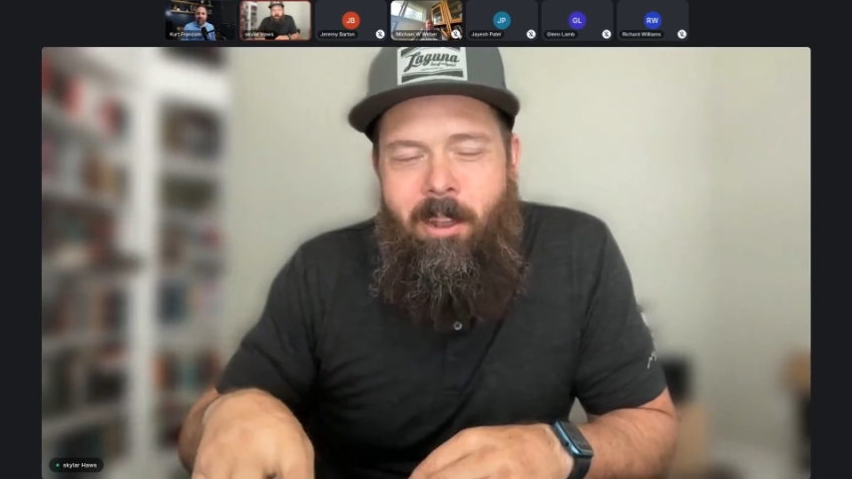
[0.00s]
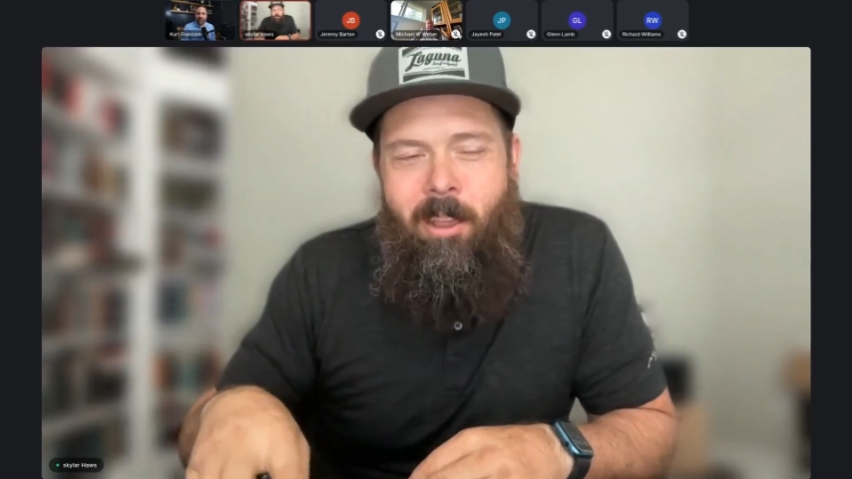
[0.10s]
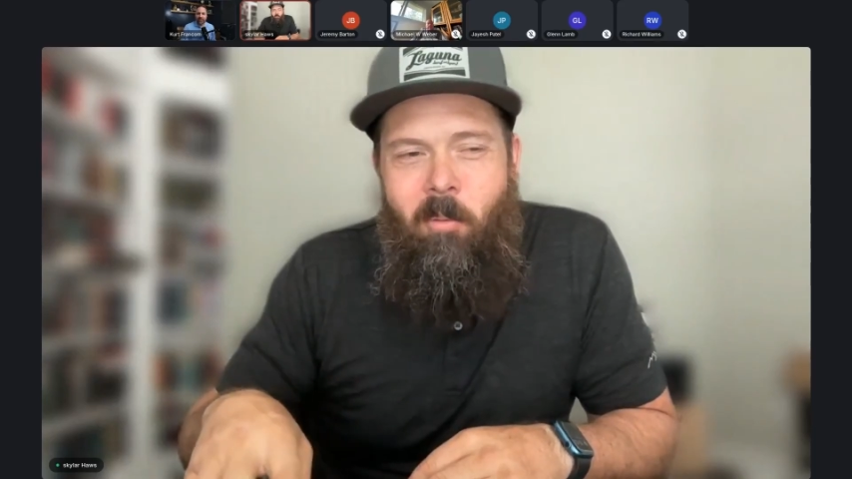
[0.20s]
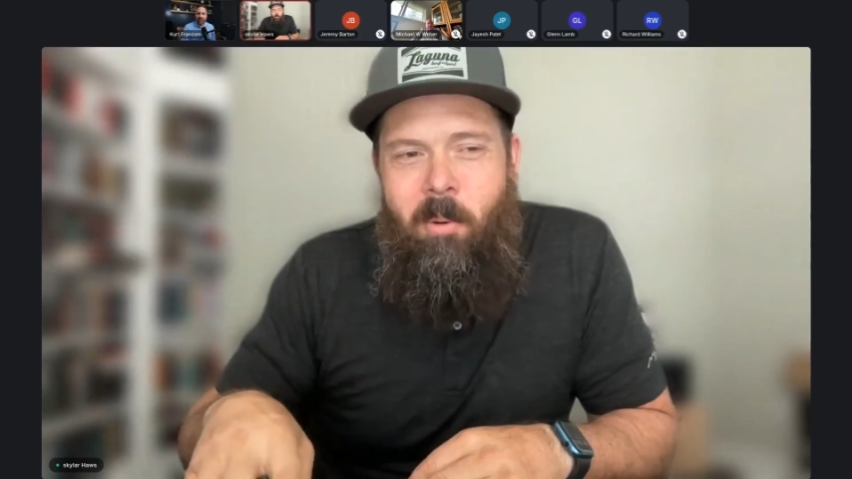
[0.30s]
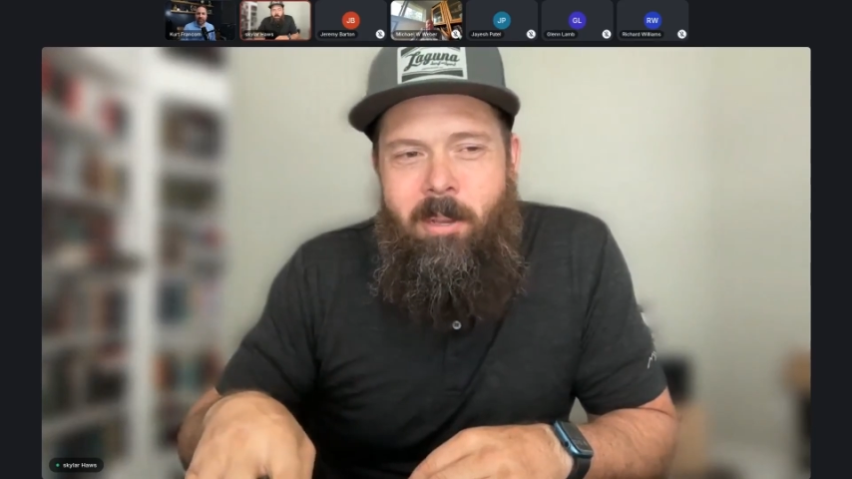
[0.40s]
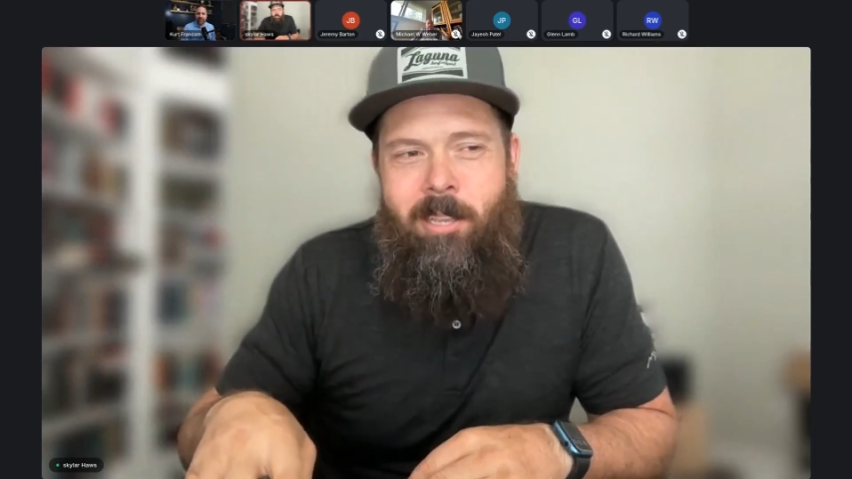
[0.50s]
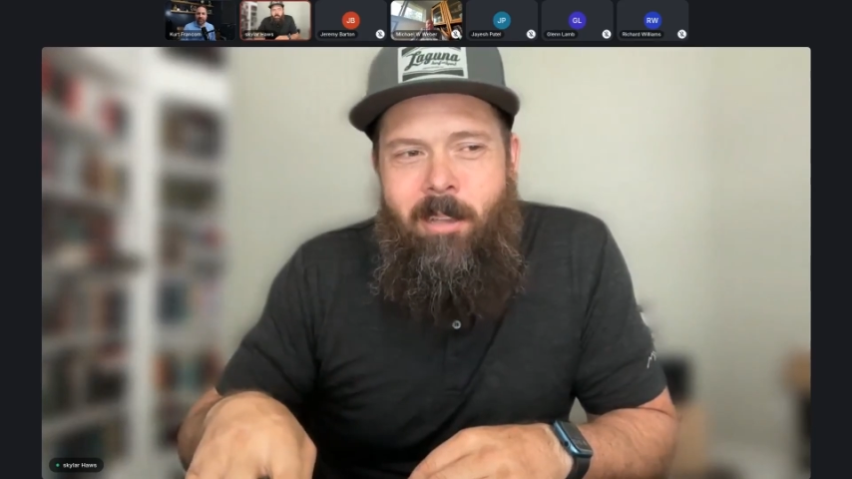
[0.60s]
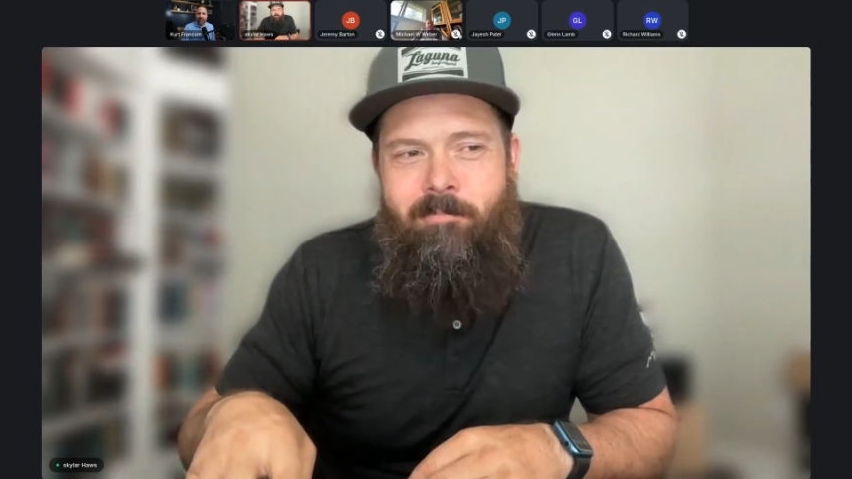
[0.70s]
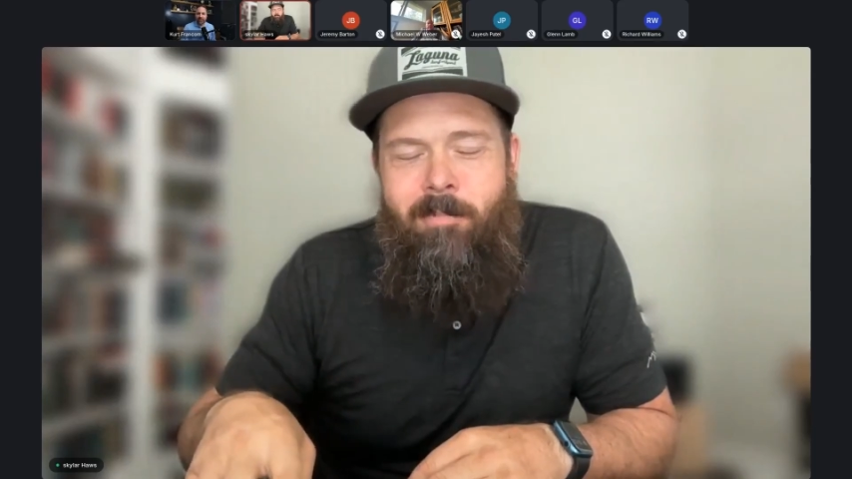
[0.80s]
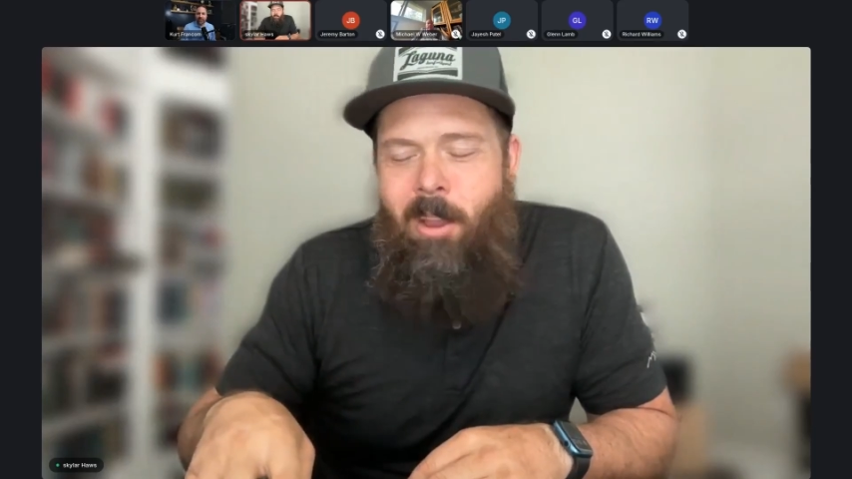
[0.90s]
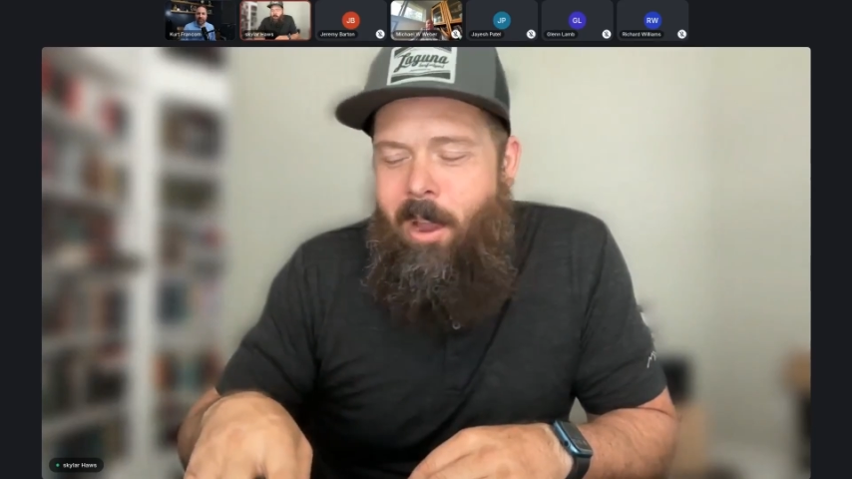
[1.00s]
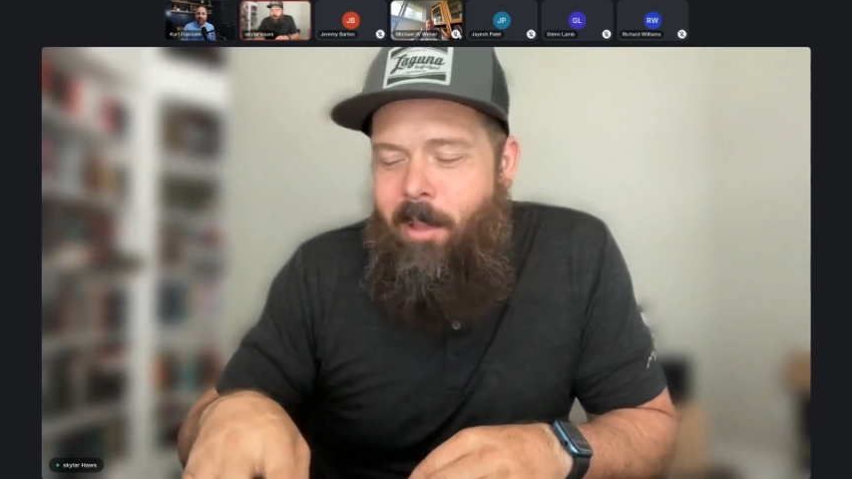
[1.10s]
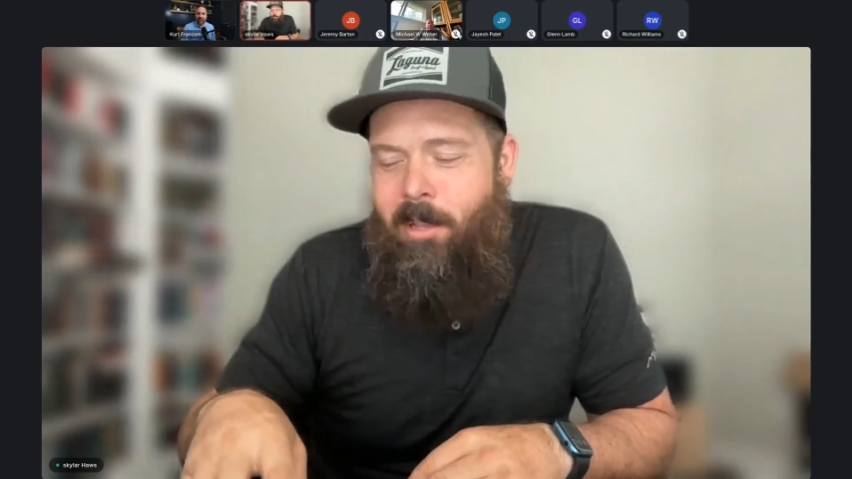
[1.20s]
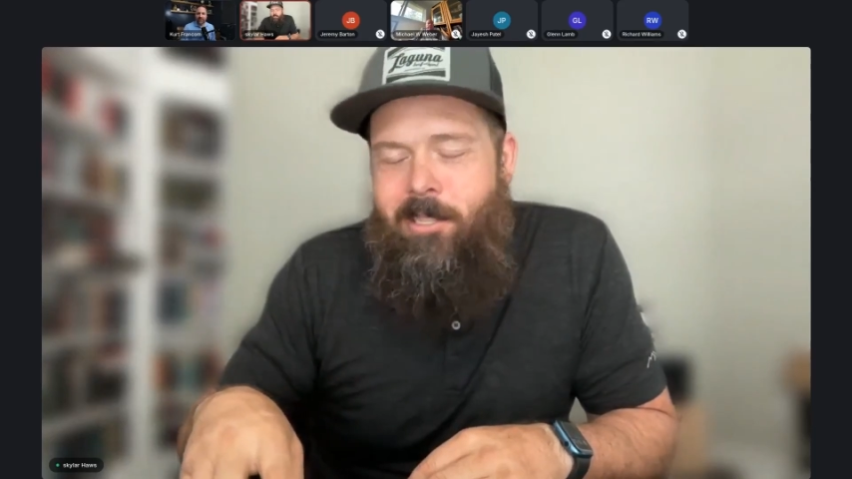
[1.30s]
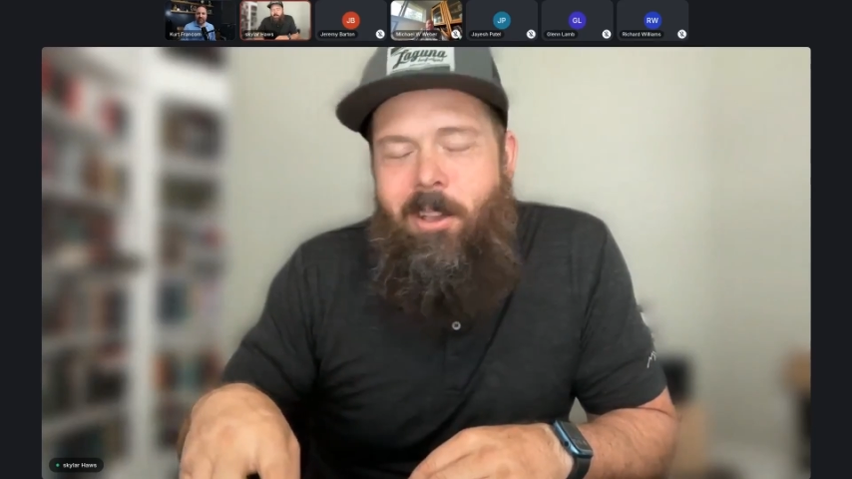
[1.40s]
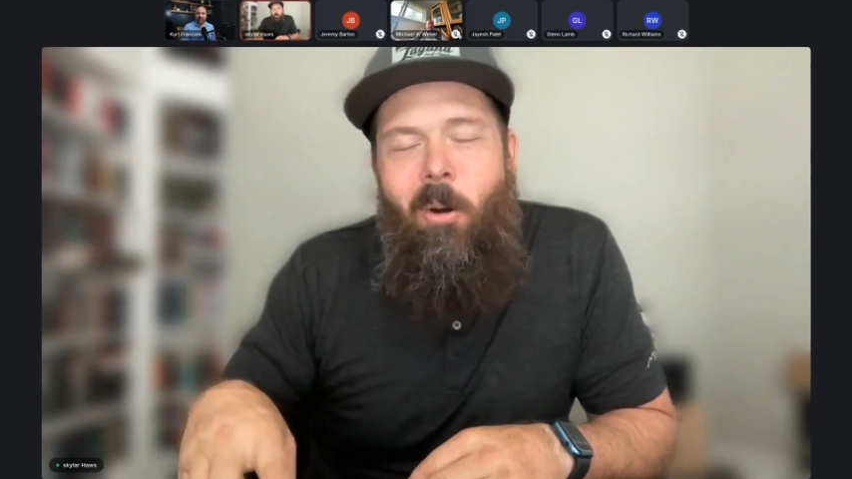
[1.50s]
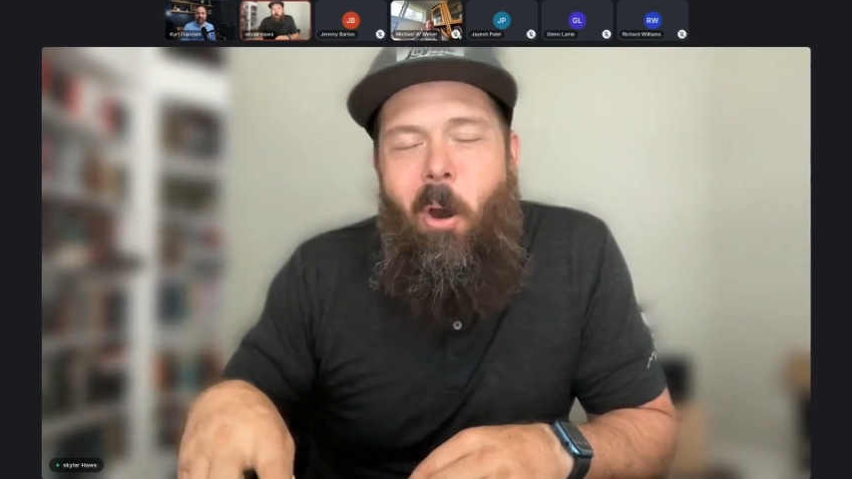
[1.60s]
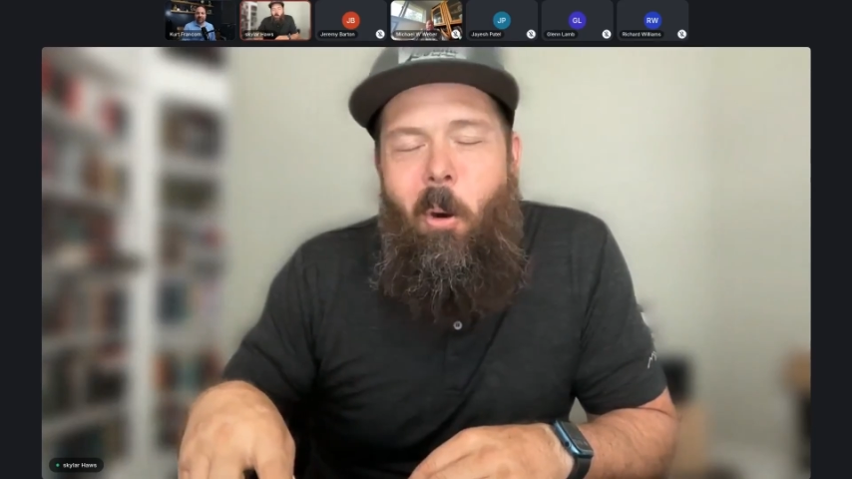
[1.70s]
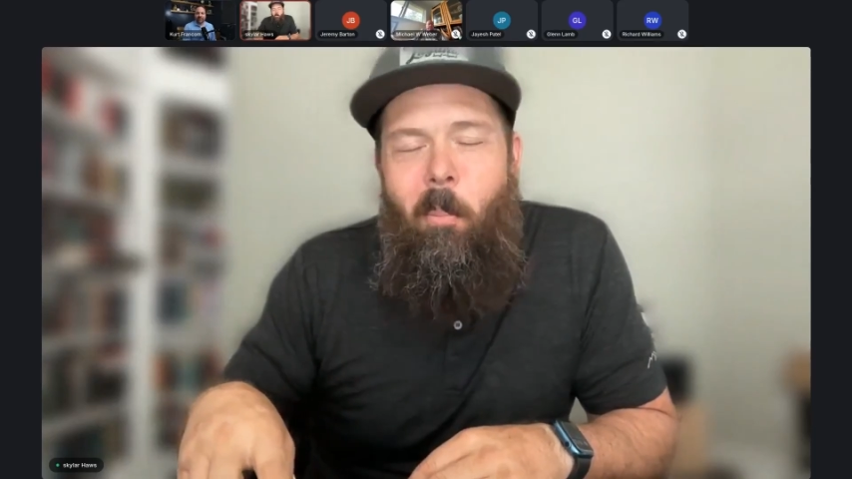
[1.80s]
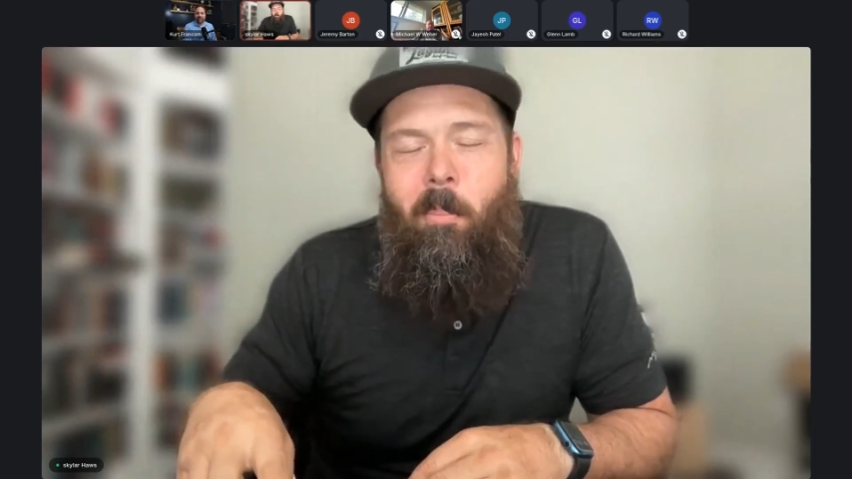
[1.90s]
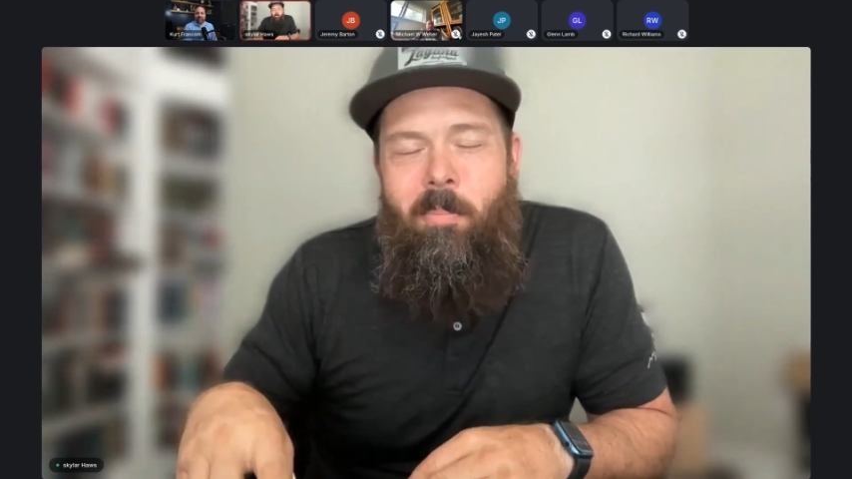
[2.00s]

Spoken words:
and everybody's like, all right, let's go home.